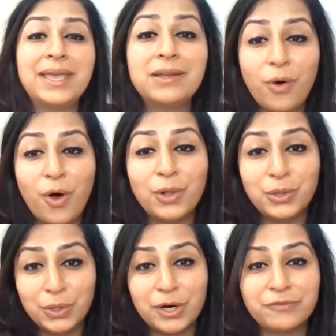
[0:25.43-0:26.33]
can all
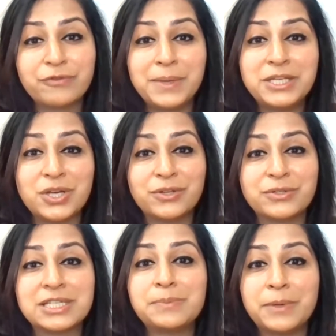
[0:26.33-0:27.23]
learn from each
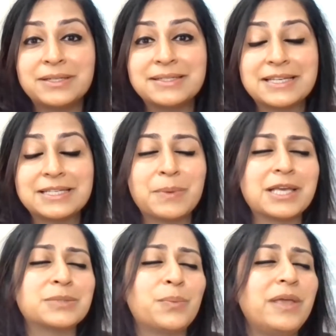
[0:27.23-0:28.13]
other's experiences
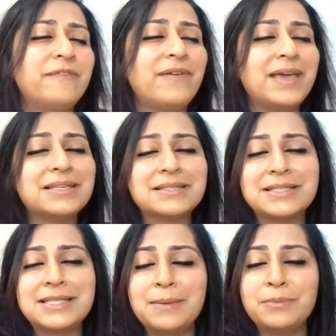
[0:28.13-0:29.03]
because we face the
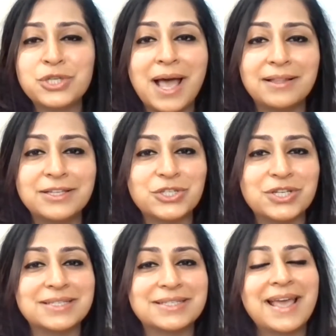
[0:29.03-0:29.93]
same
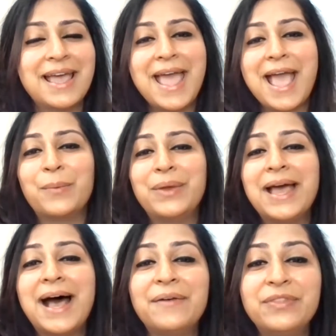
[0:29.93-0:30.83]
challenges and we
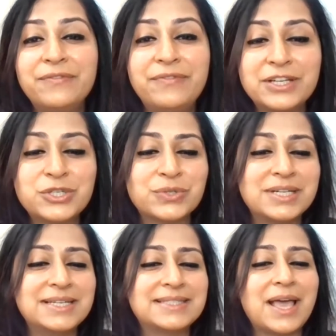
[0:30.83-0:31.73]
have the
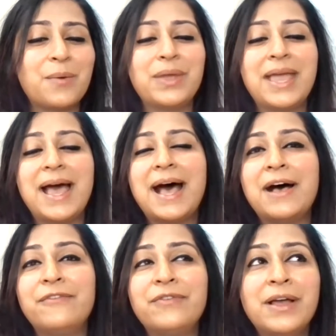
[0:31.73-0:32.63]
victories and we
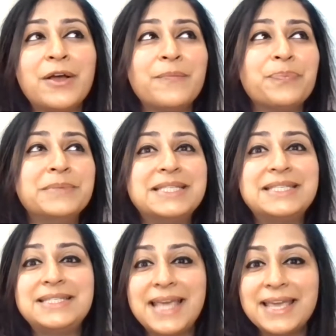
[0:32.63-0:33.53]
have
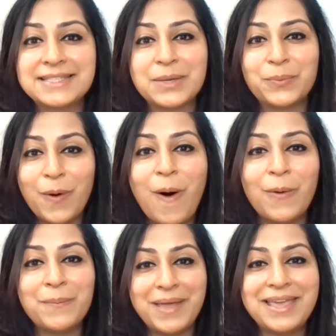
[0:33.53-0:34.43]
mistakes that we're
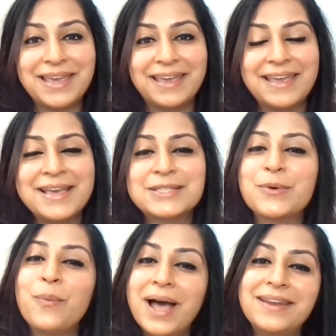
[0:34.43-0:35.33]
all making.
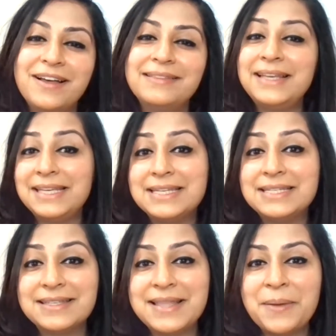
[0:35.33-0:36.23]
So why not lean
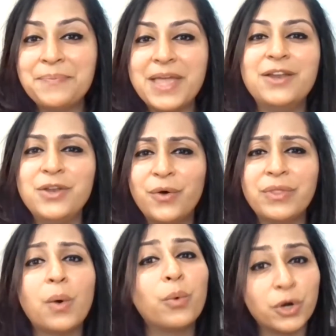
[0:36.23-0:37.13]
into them and know
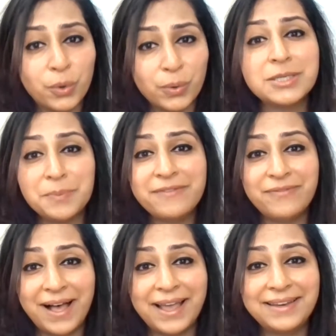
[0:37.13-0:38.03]
that we're going to be
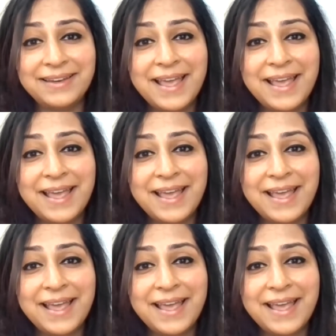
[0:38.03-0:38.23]
fine